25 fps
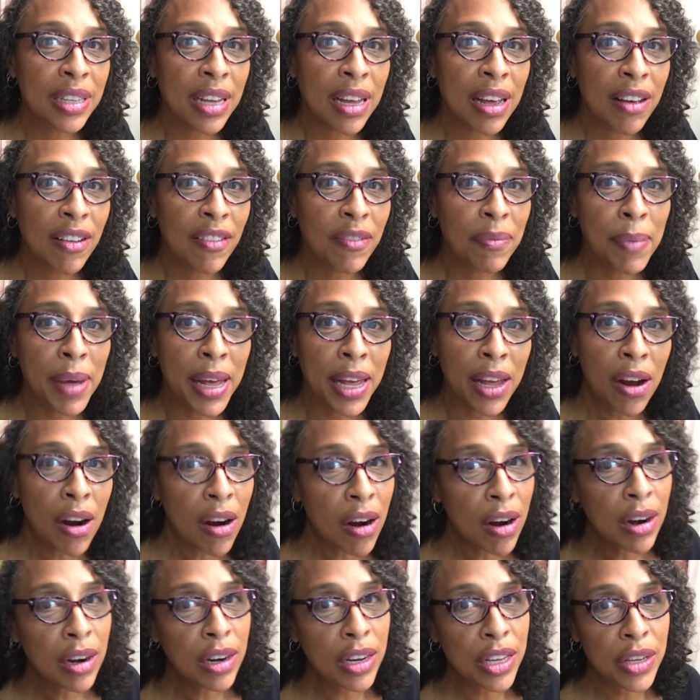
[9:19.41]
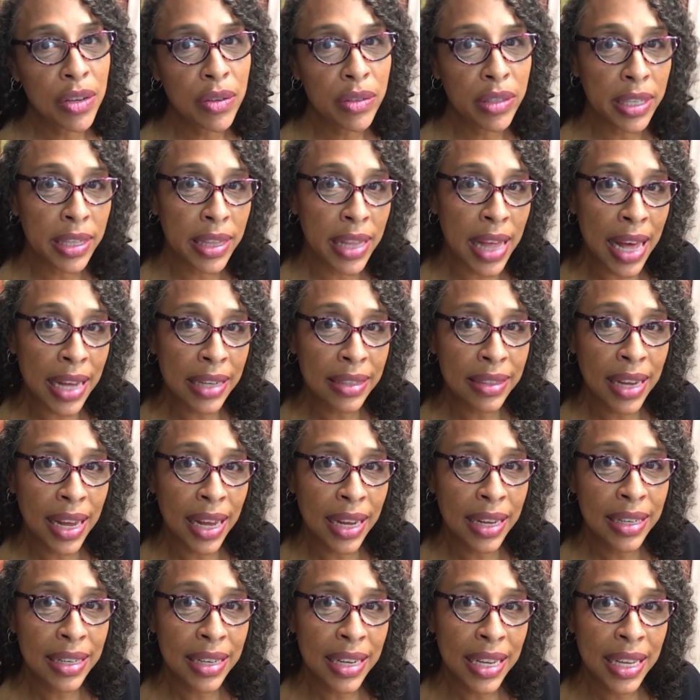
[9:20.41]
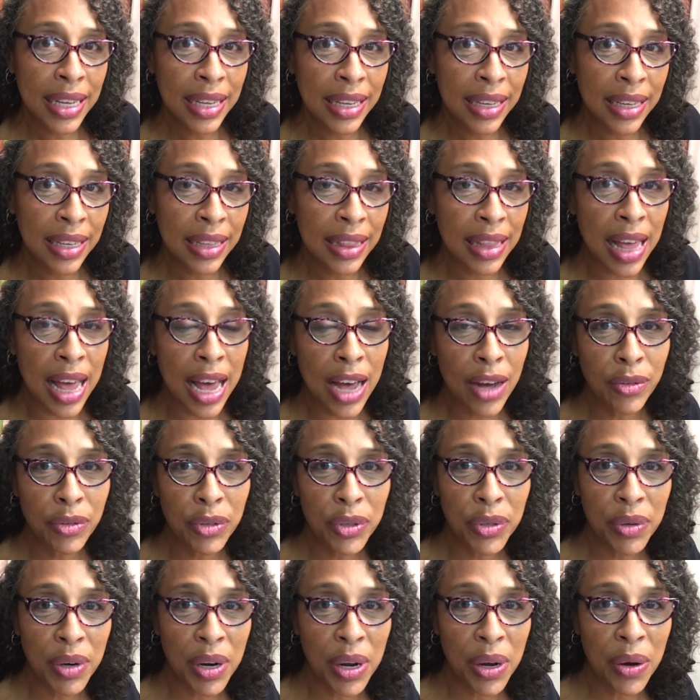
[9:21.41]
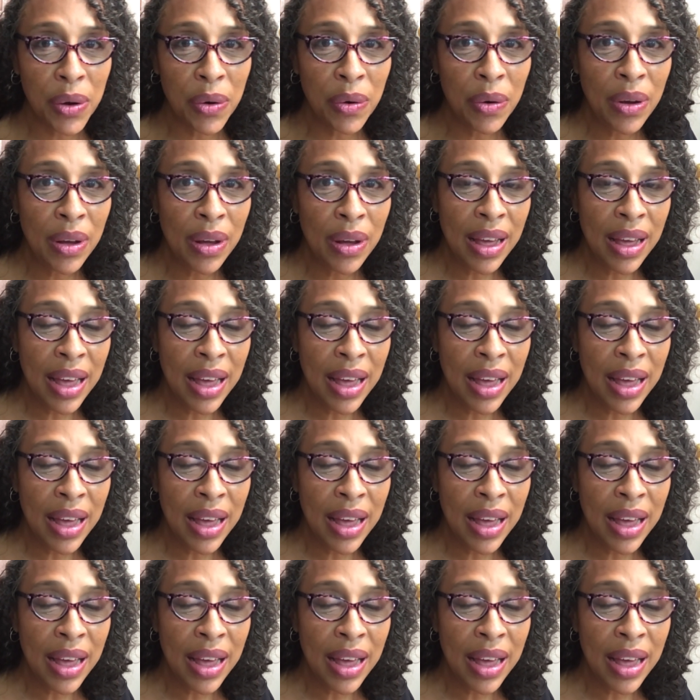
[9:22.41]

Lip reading: of my art using that technique in the outro,